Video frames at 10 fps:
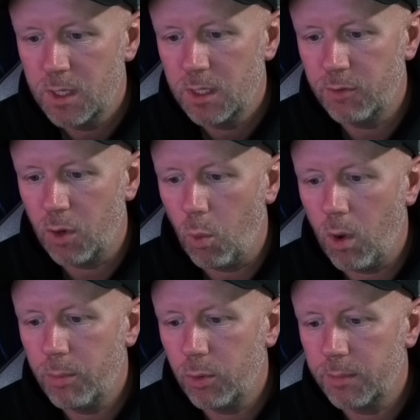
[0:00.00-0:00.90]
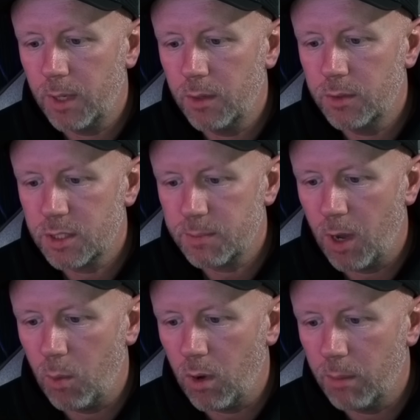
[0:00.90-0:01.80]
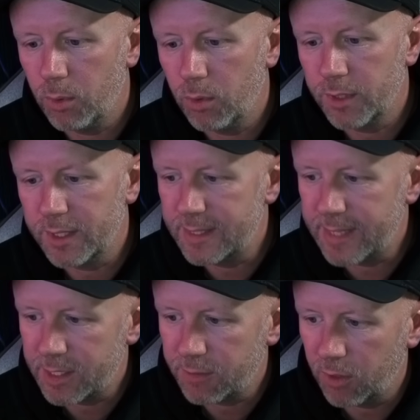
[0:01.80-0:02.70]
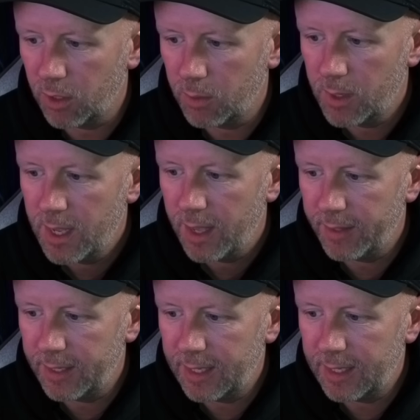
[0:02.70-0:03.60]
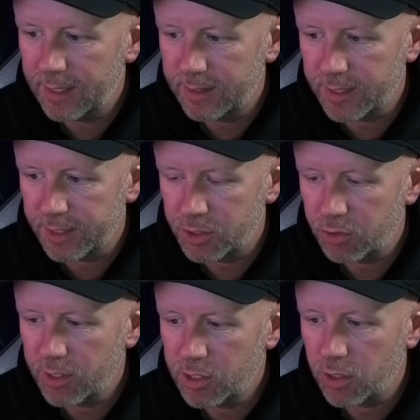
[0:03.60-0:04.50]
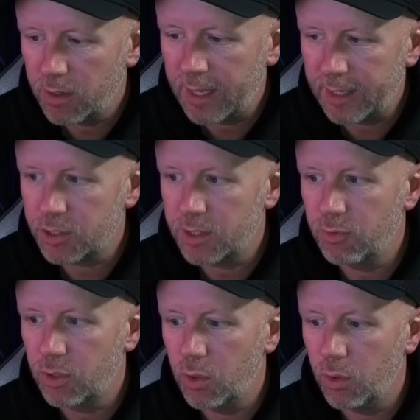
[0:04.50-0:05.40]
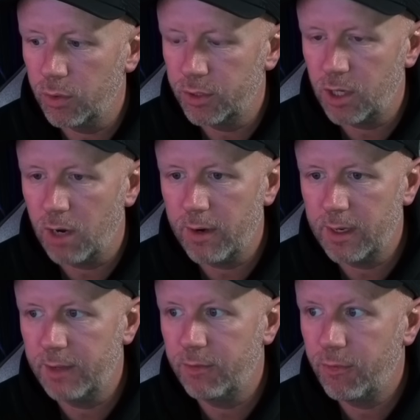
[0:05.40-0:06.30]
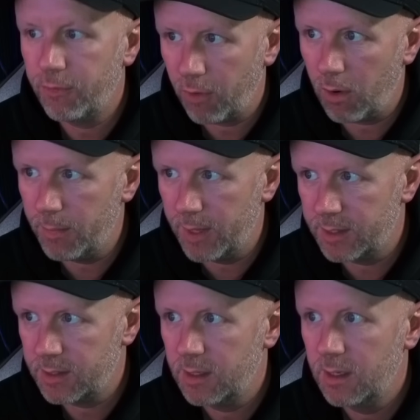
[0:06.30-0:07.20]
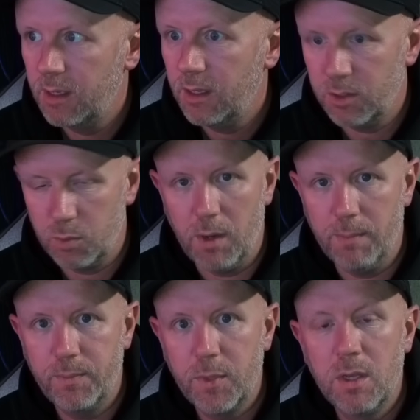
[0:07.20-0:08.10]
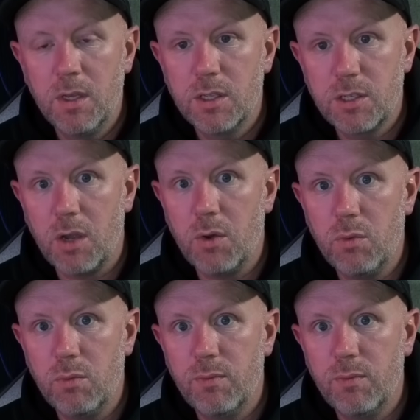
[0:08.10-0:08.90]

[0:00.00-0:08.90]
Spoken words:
You've got whiteboard mode, smart whiteboard and desk view. And then here you can take a screenshot and actually record directly from this as well. So